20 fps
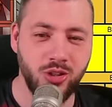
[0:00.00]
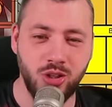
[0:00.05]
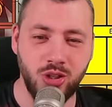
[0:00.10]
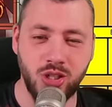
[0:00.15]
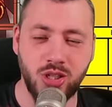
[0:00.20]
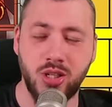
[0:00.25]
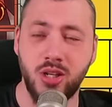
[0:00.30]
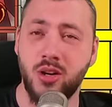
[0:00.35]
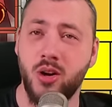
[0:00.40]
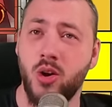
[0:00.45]

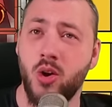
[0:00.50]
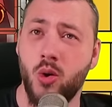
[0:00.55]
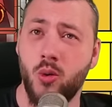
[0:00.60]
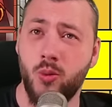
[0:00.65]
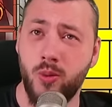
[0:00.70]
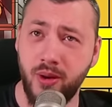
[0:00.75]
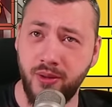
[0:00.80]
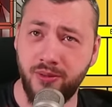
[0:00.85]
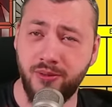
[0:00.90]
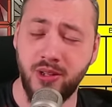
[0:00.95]
just a
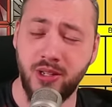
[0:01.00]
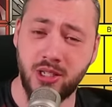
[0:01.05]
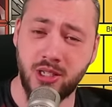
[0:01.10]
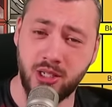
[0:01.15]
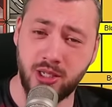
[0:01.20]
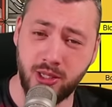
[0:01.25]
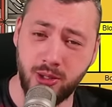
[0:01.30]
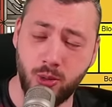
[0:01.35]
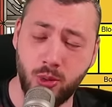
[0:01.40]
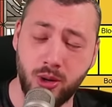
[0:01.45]
whiffy
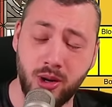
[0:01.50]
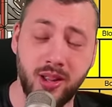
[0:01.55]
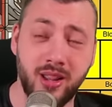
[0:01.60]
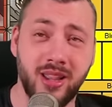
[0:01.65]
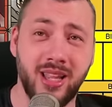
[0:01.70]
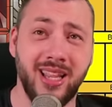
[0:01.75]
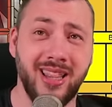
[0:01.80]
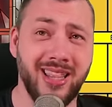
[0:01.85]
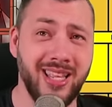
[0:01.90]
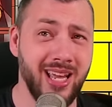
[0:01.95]
slower
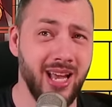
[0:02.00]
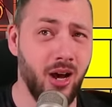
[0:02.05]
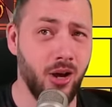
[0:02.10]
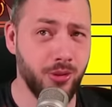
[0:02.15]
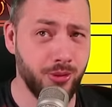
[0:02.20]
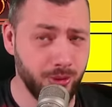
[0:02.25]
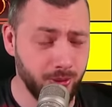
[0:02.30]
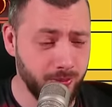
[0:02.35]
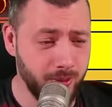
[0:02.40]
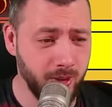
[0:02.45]
than the
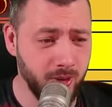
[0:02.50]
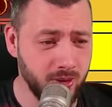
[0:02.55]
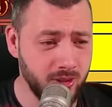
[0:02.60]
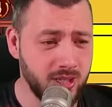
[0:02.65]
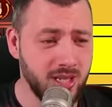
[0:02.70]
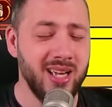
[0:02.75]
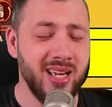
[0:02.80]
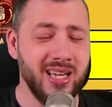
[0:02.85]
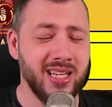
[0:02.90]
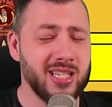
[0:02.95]
other
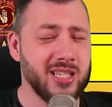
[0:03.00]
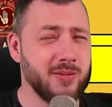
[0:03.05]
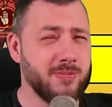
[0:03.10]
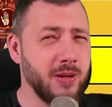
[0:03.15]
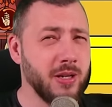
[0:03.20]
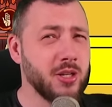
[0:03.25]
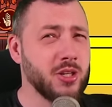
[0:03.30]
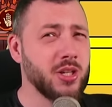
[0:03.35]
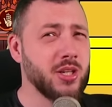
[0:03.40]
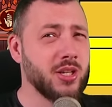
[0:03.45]
builds,
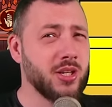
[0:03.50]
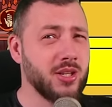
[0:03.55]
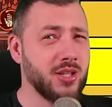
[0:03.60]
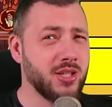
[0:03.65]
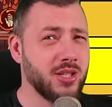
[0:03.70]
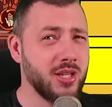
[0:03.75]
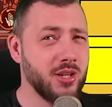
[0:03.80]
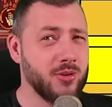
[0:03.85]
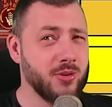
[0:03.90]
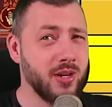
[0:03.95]
especially
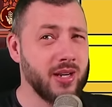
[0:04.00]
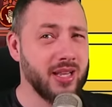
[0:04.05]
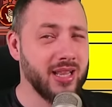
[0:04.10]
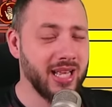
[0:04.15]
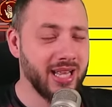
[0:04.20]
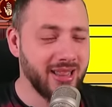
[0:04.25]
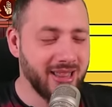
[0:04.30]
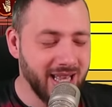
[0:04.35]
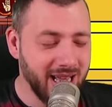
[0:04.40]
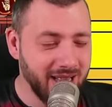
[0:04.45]
considering
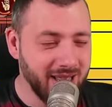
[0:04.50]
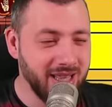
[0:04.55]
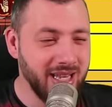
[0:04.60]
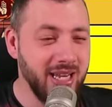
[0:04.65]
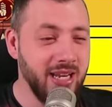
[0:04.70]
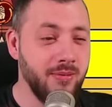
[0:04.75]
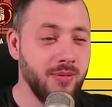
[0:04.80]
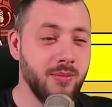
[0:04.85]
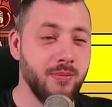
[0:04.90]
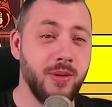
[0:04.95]
that then
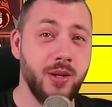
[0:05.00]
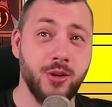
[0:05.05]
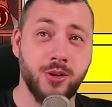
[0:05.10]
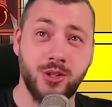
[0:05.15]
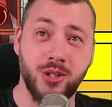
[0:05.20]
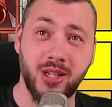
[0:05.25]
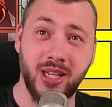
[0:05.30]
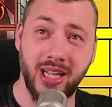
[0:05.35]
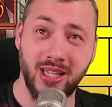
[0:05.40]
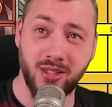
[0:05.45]
the Even
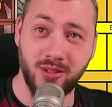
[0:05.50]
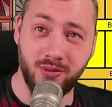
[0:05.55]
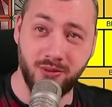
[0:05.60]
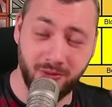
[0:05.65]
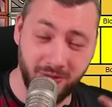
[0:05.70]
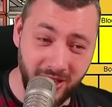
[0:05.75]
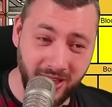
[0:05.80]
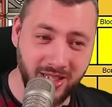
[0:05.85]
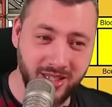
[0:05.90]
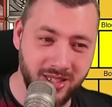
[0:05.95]
Piercer gets
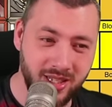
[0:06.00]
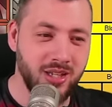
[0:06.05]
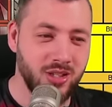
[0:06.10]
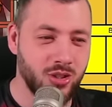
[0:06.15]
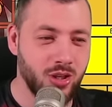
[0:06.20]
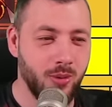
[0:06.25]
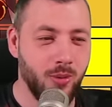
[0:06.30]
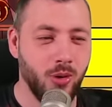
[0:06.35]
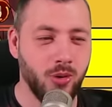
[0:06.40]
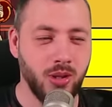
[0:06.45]
fixed.
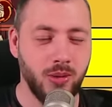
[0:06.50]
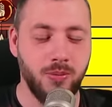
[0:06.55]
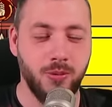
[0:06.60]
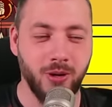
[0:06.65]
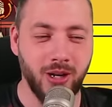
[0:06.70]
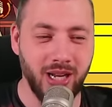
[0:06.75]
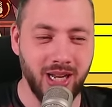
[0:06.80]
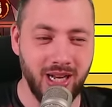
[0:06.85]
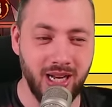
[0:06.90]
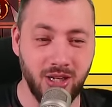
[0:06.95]
So I'm only
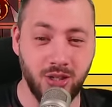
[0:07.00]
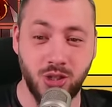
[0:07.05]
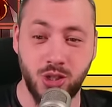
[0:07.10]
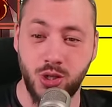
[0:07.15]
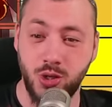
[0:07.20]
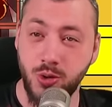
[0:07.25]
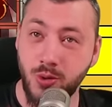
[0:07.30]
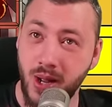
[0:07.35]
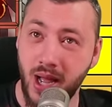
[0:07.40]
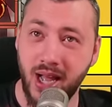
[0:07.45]
putting it at
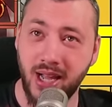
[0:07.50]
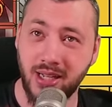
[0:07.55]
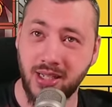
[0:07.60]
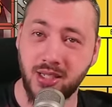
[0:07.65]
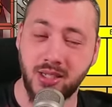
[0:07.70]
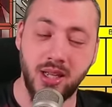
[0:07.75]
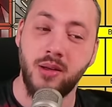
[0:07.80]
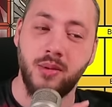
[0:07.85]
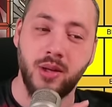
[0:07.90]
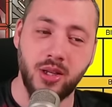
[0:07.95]

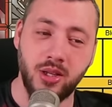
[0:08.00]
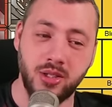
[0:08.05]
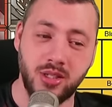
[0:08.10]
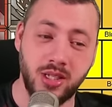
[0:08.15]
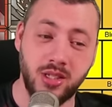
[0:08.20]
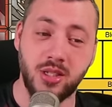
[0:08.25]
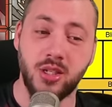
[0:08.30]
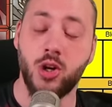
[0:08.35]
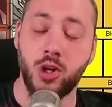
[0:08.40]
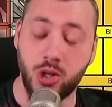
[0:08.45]
2x because
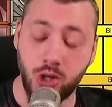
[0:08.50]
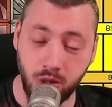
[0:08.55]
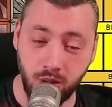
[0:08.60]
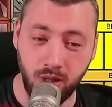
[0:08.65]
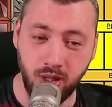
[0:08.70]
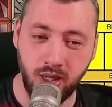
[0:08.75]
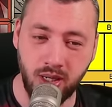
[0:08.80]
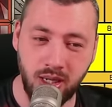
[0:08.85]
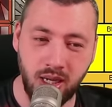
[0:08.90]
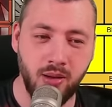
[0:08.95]
it's
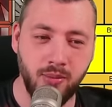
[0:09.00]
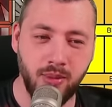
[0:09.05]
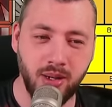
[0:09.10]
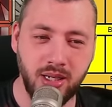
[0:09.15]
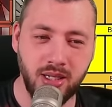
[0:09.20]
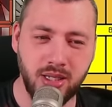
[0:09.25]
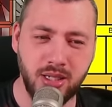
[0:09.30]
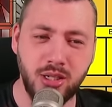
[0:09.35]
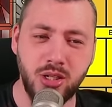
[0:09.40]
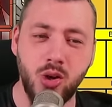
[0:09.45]
good, but
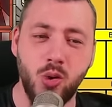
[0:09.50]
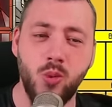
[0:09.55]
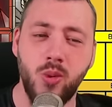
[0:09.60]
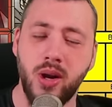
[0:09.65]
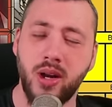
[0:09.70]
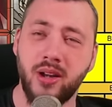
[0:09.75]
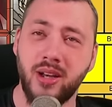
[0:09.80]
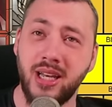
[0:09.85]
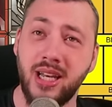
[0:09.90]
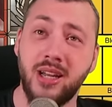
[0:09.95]
it's
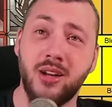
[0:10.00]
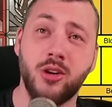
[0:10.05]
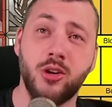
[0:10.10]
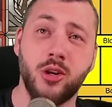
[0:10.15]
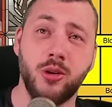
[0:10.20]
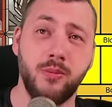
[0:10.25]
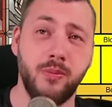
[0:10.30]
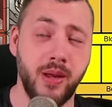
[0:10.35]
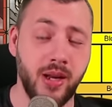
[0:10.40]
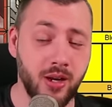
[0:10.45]
nowhere near
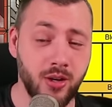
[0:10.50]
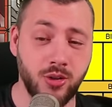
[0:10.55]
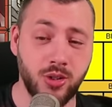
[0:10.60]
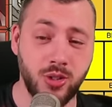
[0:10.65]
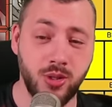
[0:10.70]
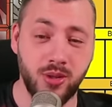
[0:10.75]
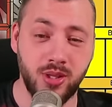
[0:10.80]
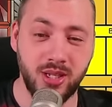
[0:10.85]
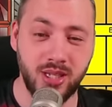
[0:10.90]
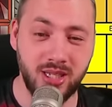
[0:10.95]
compared
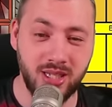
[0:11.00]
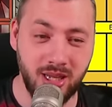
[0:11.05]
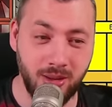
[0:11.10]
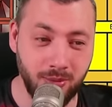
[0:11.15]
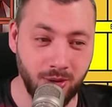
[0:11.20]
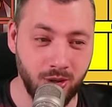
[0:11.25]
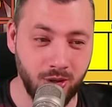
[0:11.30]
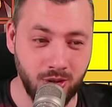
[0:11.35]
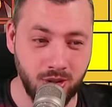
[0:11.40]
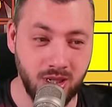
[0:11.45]
to the
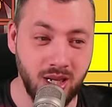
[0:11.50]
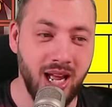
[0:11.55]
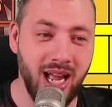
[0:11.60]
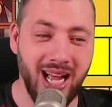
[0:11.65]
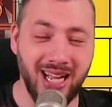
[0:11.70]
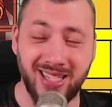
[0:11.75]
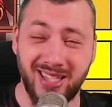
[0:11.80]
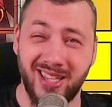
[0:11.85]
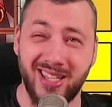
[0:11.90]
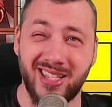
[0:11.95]
summoners,
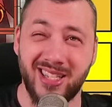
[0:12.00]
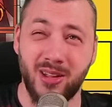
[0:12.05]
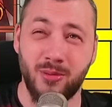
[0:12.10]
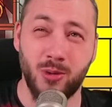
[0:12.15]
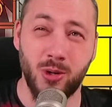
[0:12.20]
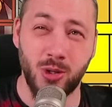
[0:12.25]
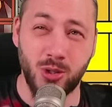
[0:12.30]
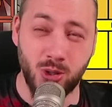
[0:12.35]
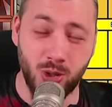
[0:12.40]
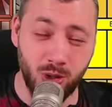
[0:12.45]
as the
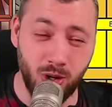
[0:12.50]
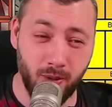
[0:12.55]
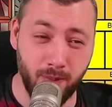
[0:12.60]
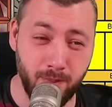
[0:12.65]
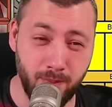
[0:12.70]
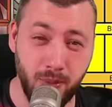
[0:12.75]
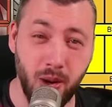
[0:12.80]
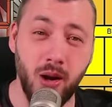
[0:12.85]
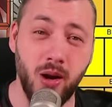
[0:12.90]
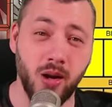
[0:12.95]
summoners are
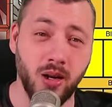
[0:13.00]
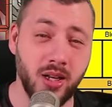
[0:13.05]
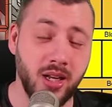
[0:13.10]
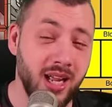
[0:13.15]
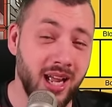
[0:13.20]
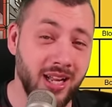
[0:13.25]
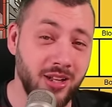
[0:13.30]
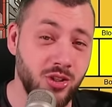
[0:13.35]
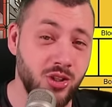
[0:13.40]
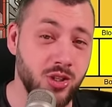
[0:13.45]
not bugged
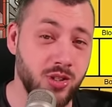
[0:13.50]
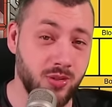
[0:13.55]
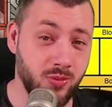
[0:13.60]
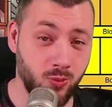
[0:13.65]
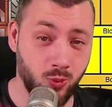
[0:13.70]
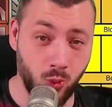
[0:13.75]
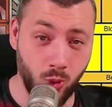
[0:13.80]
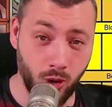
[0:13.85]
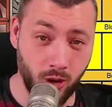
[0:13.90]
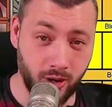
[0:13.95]
and just
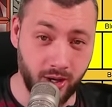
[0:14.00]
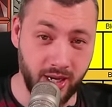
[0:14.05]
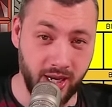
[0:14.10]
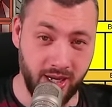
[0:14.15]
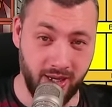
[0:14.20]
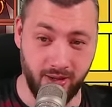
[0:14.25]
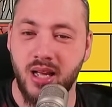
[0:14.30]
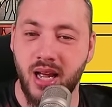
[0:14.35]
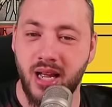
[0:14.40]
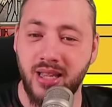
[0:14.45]

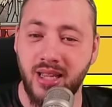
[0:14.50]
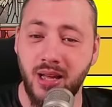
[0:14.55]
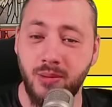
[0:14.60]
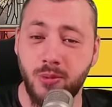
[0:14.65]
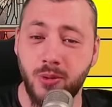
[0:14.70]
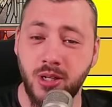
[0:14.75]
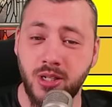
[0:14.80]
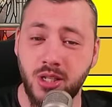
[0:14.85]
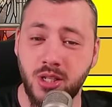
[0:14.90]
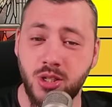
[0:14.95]
working. And that
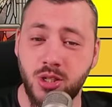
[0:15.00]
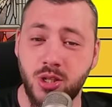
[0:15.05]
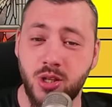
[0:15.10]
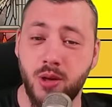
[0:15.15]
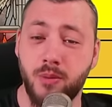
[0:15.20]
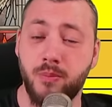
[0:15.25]
brings us to the